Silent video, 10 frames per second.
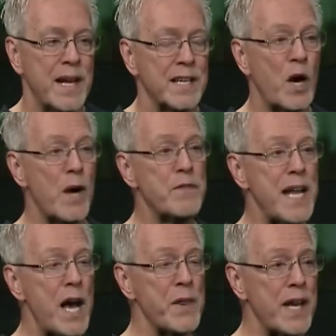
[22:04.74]
Now, every
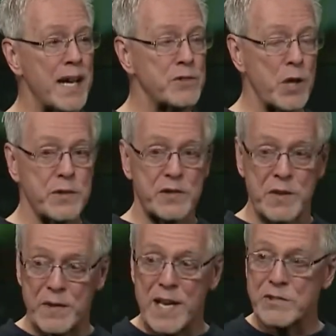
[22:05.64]
now and then I talk to
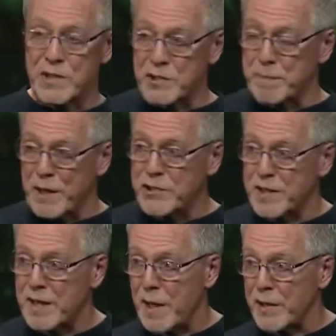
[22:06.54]
some friends, and there's a bunch of
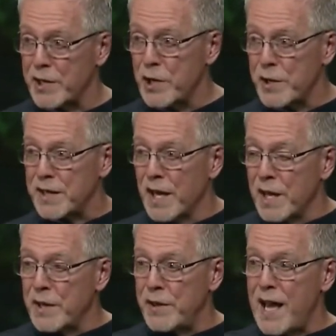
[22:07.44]
them that are here that
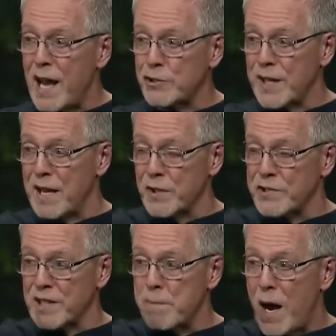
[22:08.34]
they actually have
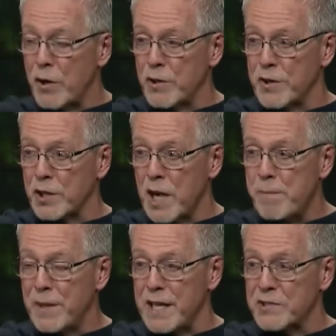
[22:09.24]
risen up higher in their
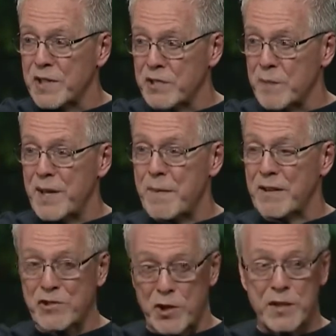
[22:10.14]
companies, and some of them
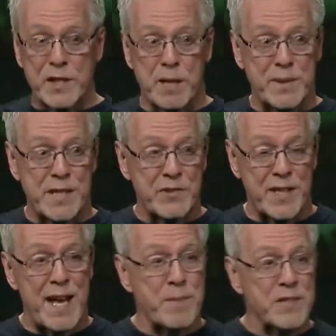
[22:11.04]
have started companies, and
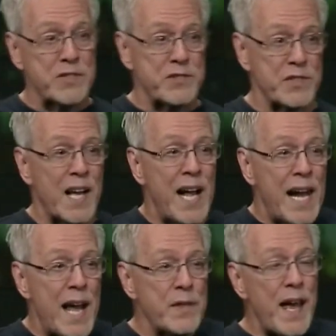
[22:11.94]
they have businesses,
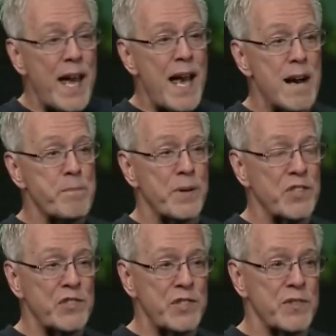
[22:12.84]
and they have
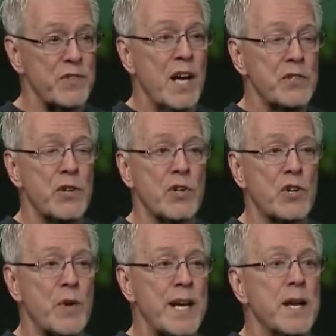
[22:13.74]
positions to
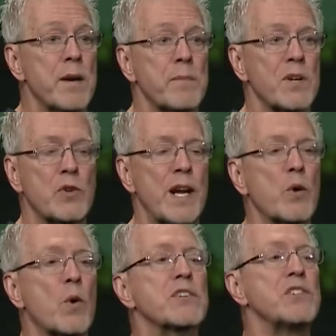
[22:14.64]
create, create
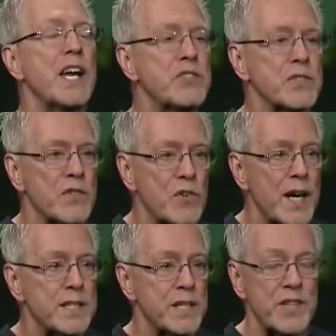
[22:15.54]
organizations of
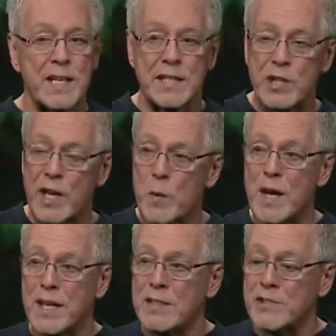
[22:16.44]
greatness. And I tell you
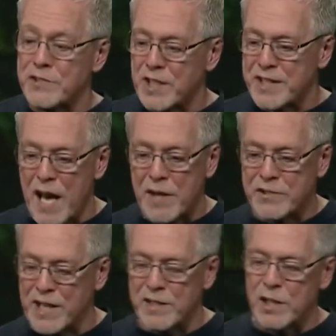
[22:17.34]
what, as they sit down, they
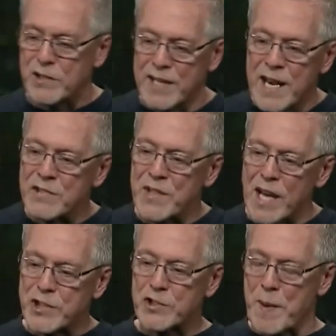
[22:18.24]
say, look, it's
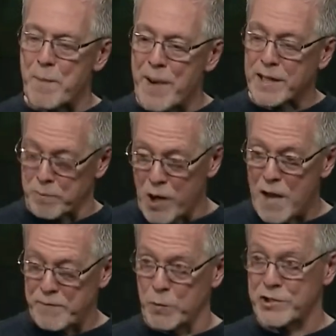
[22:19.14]
not just about making a
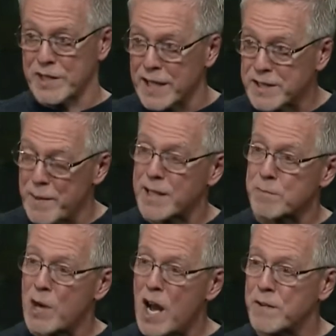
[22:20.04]
profit, which I like to make a
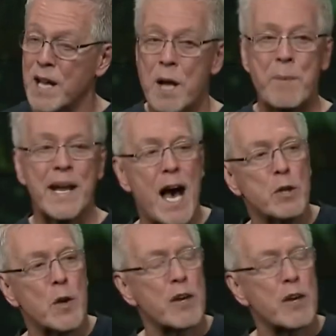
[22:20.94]
profit, but how do I